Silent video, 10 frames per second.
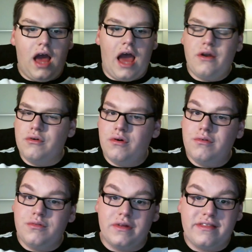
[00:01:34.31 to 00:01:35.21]
I don't
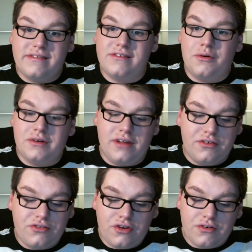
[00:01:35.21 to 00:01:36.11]
know what the silk
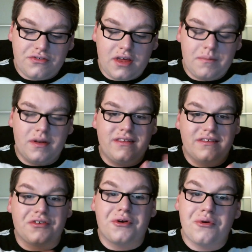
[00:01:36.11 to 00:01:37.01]
does to your skin, but it
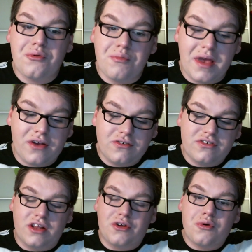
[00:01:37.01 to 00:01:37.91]
doesn't make your
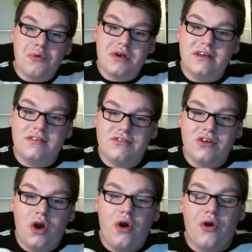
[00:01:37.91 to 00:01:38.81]
skin crease
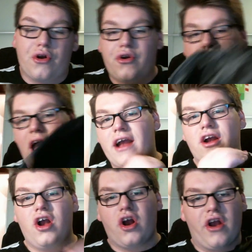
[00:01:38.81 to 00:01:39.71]
or crack
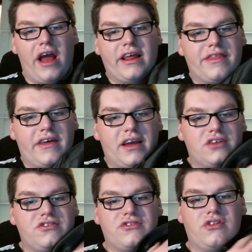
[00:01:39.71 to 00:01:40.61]
or anything. It
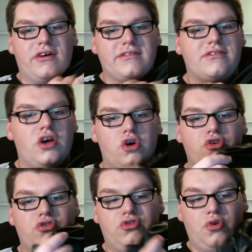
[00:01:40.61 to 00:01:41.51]
just looks
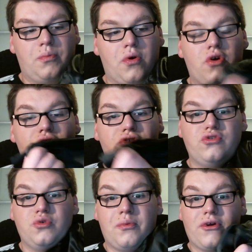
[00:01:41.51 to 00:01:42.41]
super,
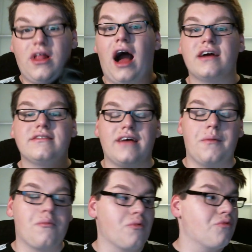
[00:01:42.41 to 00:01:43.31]
super luxe.
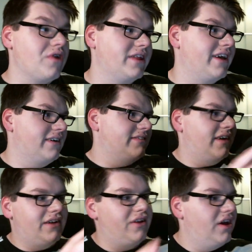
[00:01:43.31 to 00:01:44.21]
I'm really
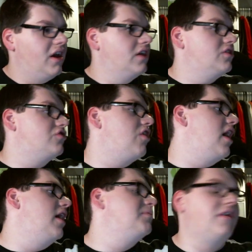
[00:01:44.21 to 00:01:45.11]
excited to try
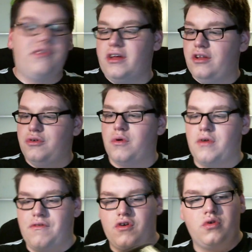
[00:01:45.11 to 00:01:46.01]
it. I'm definitely going to do a
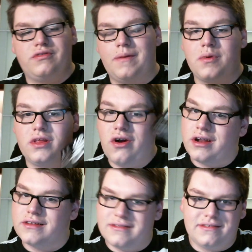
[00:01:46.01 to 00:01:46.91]
review separately on
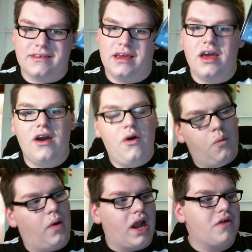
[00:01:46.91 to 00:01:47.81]
it to see
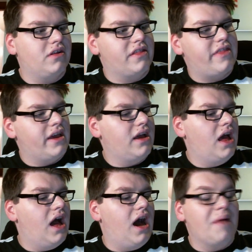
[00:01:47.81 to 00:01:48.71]
what I really think.
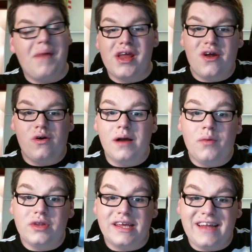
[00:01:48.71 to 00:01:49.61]
I know I'm
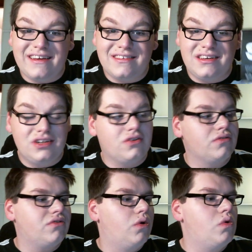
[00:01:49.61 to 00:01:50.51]
only 19
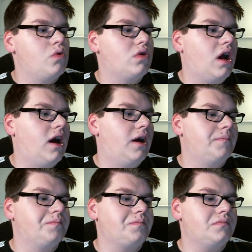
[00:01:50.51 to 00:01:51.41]
years old,
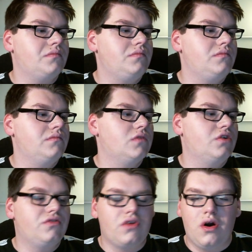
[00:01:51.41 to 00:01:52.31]

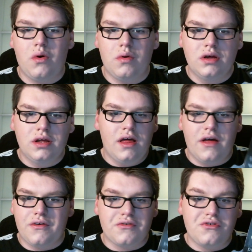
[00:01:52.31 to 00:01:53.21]
so
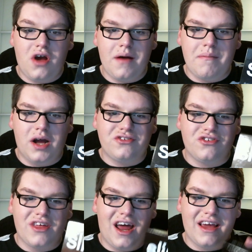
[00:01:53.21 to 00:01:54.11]
there's not much
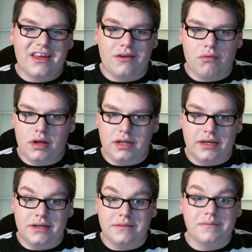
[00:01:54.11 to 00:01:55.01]
that I can
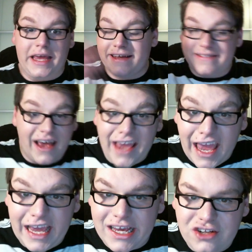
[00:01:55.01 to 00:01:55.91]
really
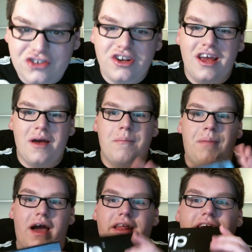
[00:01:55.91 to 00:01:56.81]
anti-age,
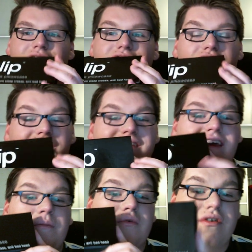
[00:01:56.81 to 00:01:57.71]
but it's good as
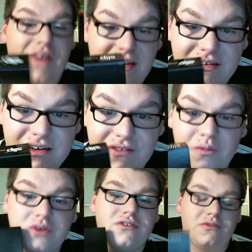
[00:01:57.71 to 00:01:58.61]
a preventative,
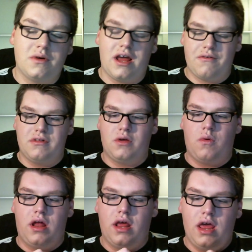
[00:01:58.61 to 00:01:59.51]
which is what I really
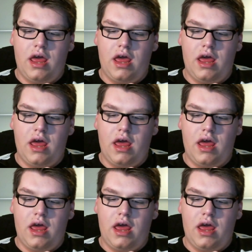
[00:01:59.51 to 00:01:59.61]
want.